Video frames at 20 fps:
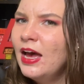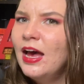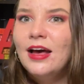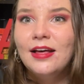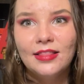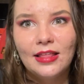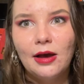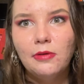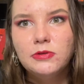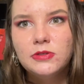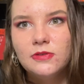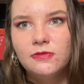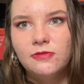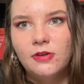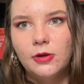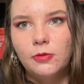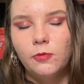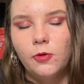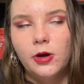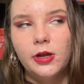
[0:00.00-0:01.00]
That was a
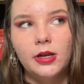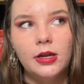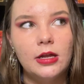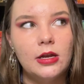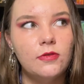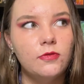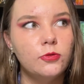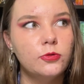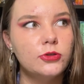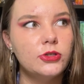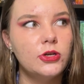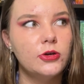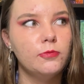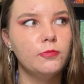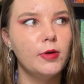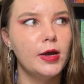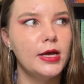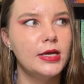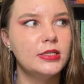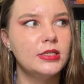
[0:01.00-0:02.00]
fun one. And I've also
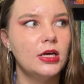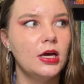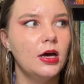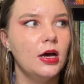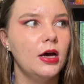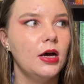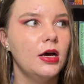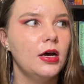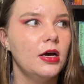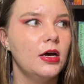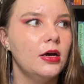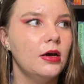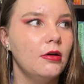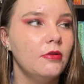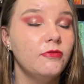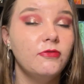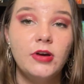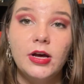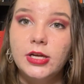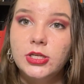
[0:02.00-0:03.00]
read her
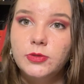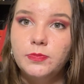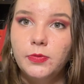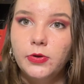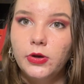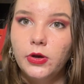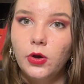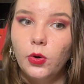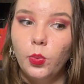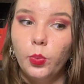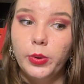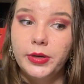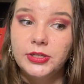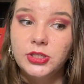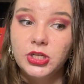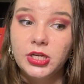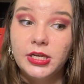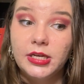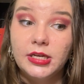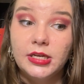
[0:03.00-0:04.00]
first book, which
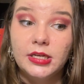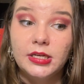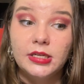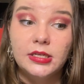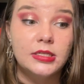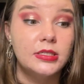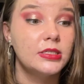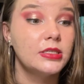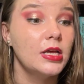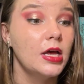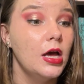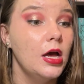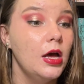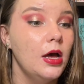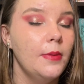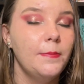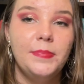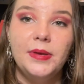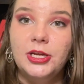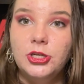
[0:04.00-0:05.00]
is
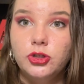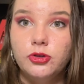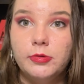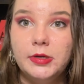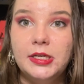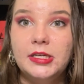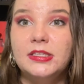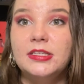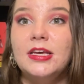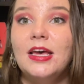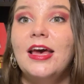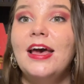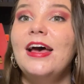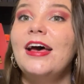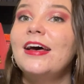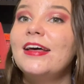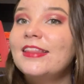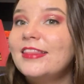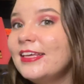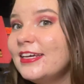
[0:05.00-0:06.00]
Beach Read.
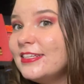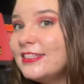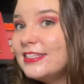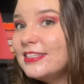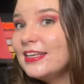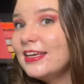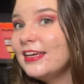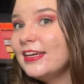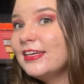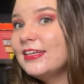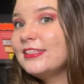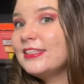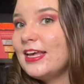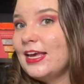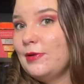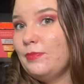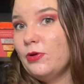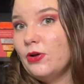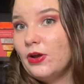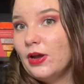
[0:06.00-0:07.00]
This is a
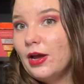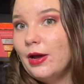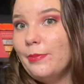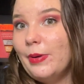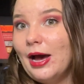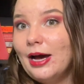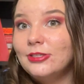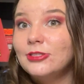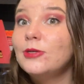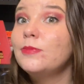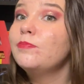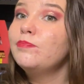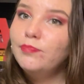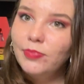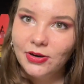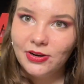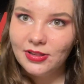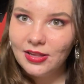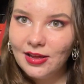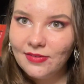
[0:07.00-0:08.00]
book about
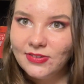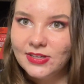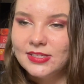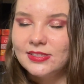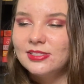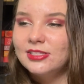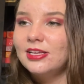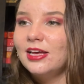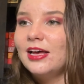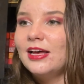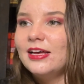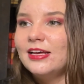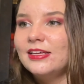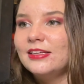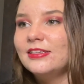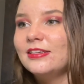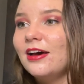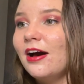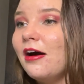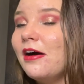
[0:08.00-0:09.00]
book lovers
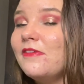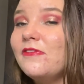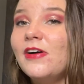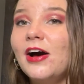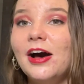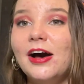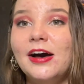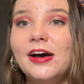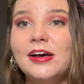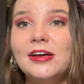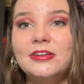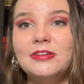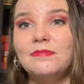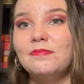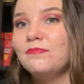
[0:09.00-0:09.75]
and I've heard